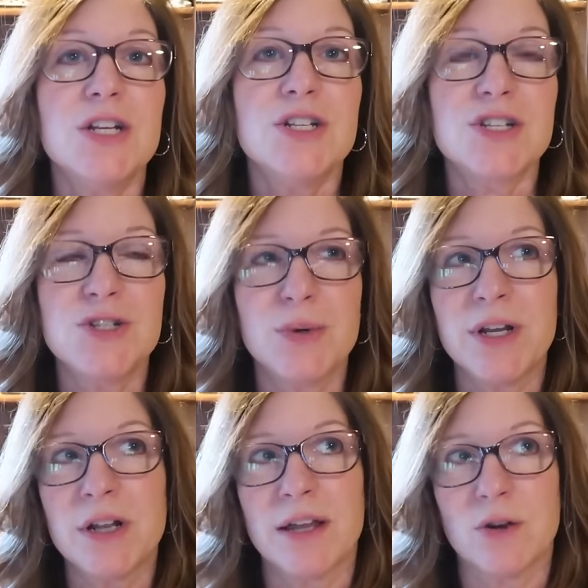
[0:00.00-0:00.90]
just
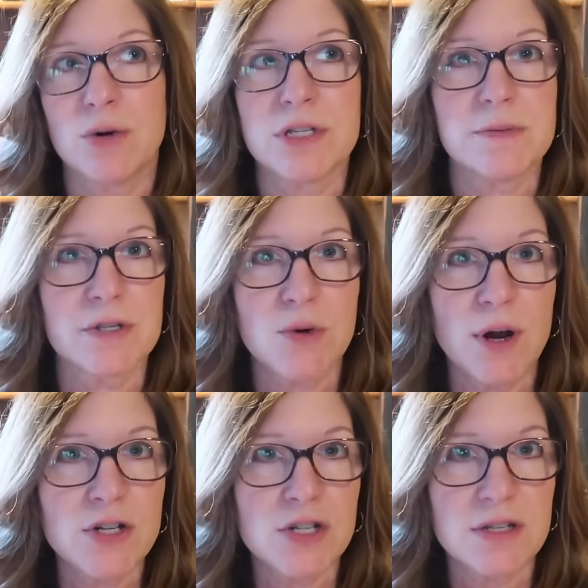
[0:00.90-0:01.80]
doing like Christmas
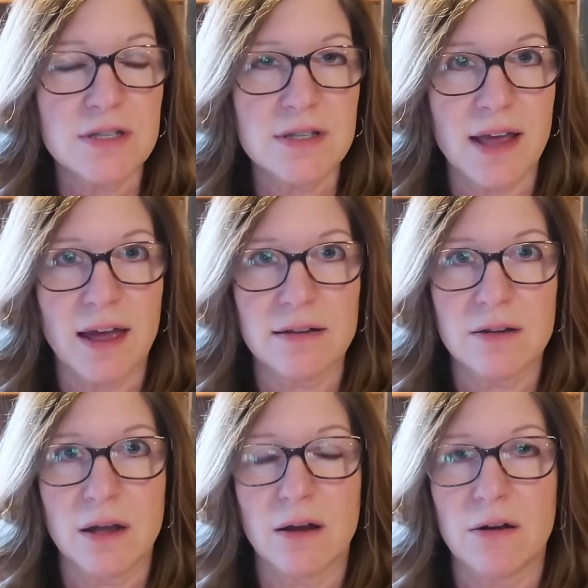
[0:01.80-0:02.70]
questions
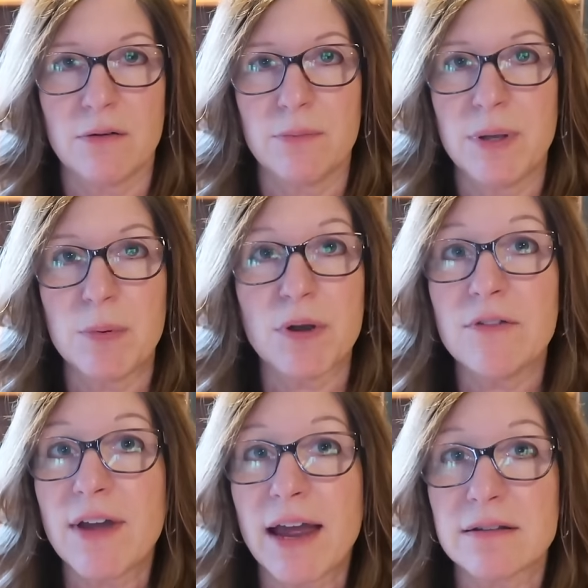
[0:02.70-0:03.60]
that uh, people
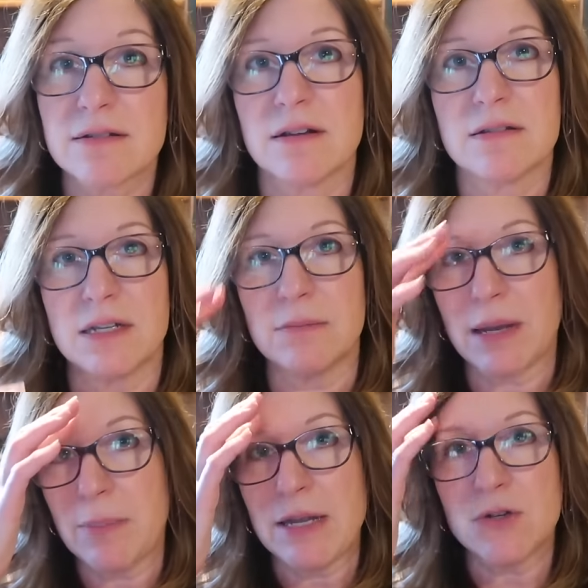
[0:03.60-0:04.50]
have asked us in
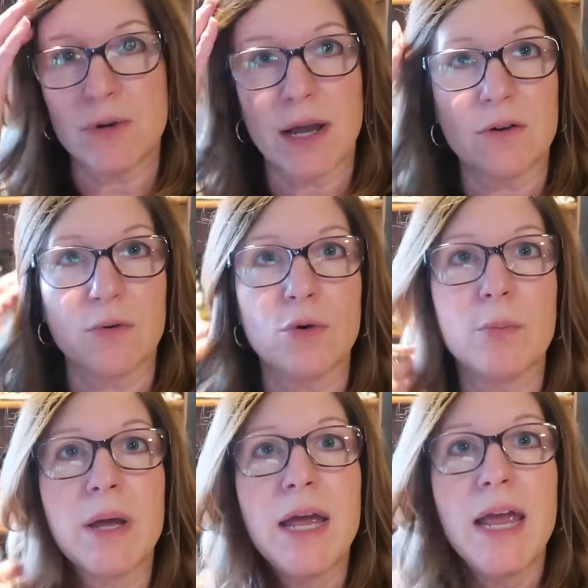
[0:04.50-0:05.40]
my Patreon
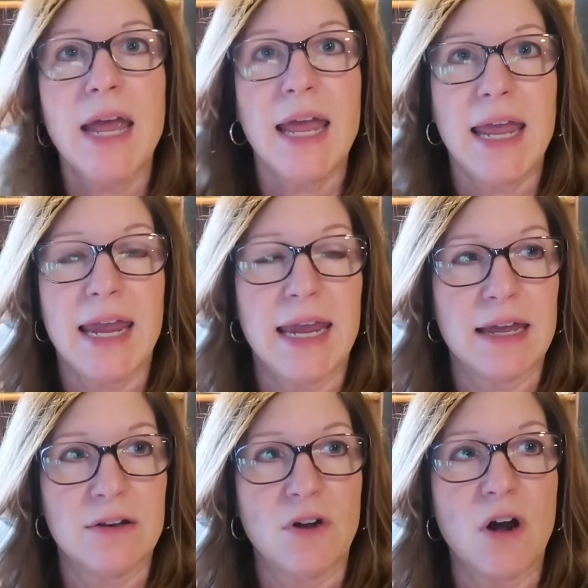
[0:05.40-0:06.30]
group
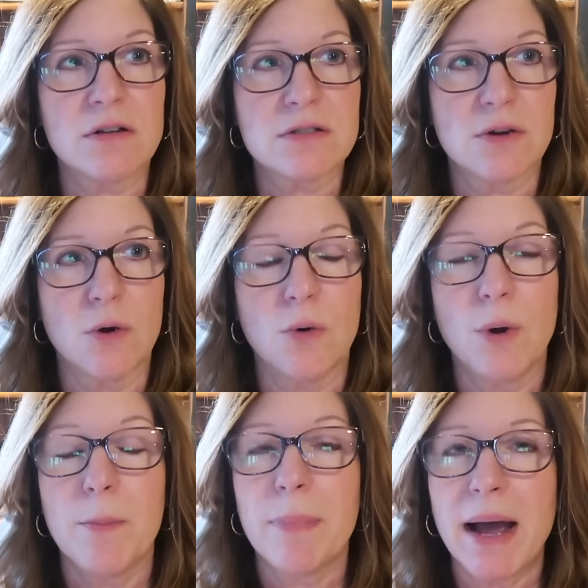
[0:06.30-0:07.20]
and
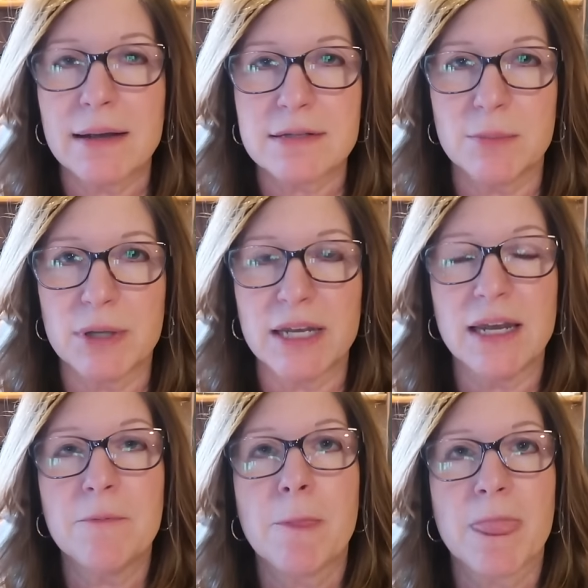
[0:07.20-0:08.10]
also
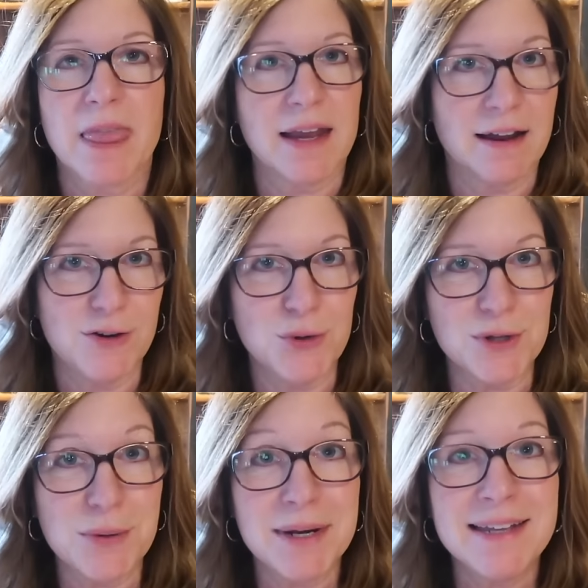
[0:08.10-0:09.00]
possibly like a
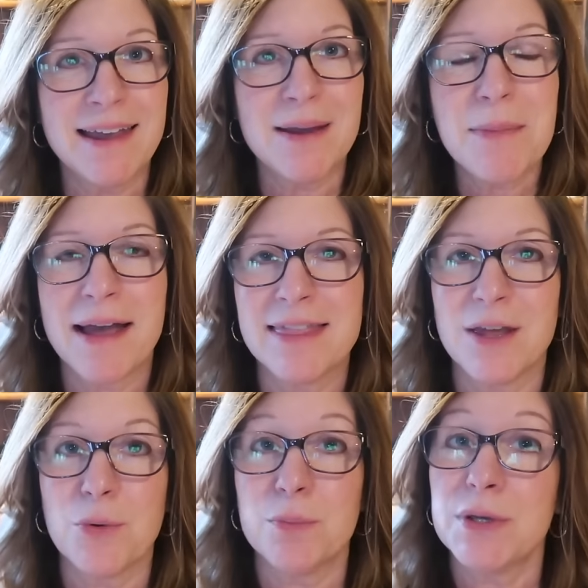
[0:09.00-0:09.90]
newlywed game I
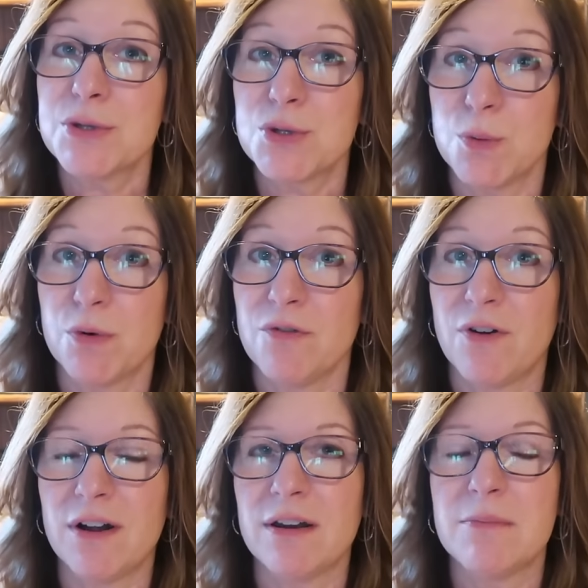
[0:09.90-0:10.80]
think would be super
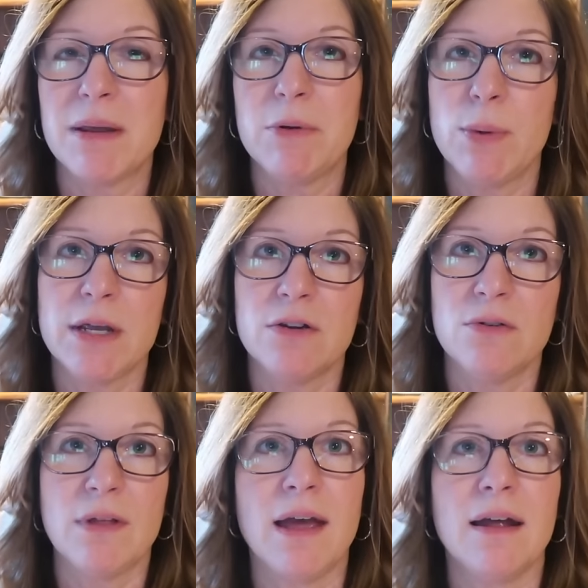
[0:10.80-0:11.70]
fun. Maybe we can
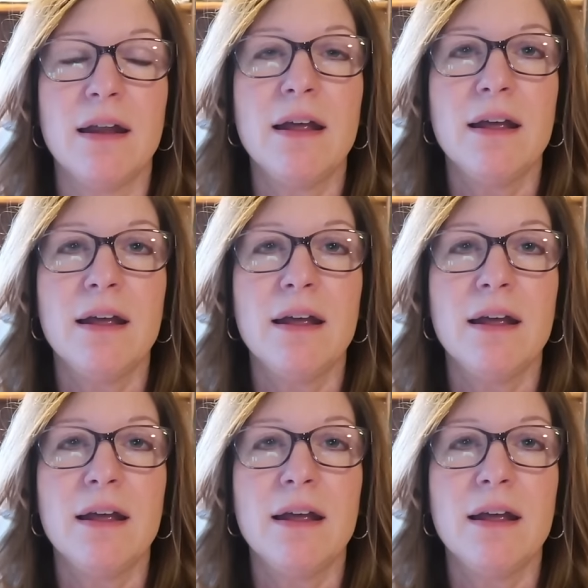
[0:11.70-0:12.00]
do that